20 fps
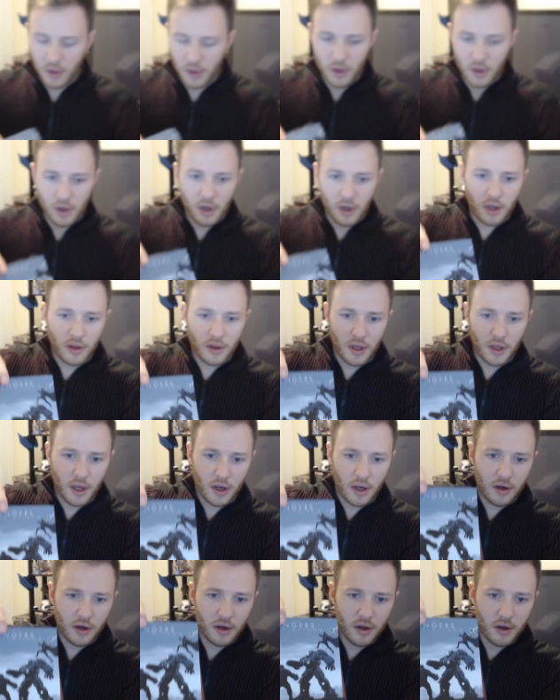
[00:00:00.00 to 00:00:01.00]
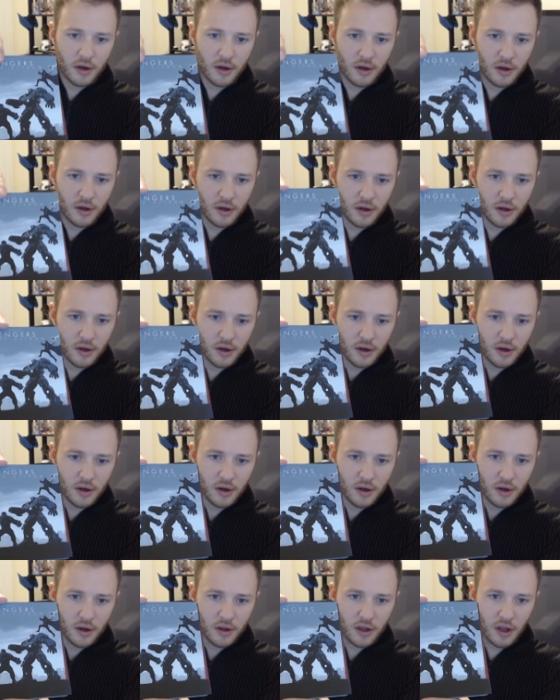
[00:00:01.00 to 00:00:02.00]
And then
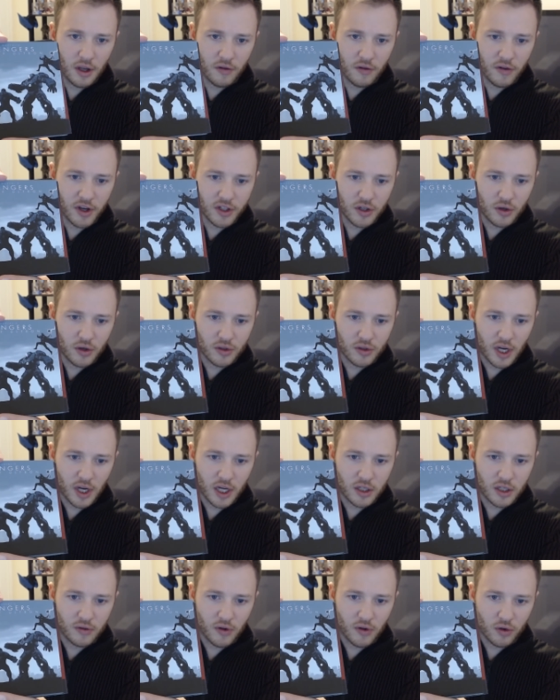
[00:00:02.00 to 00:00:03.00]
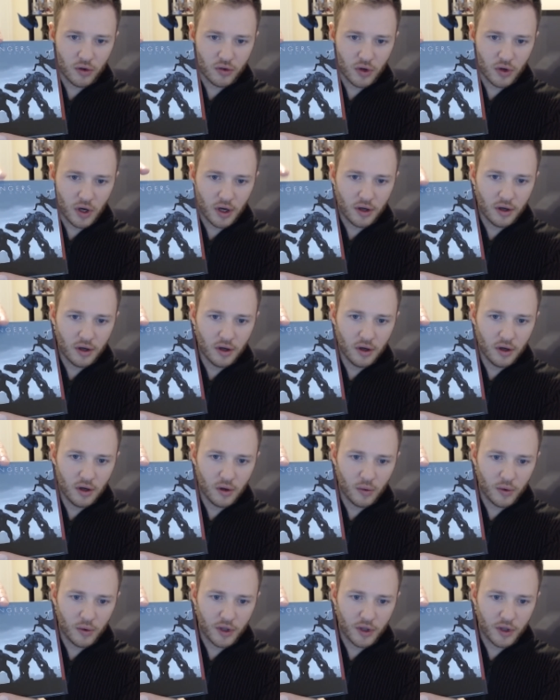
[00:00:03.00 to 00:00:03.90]
the Avengers Age of Ultron with the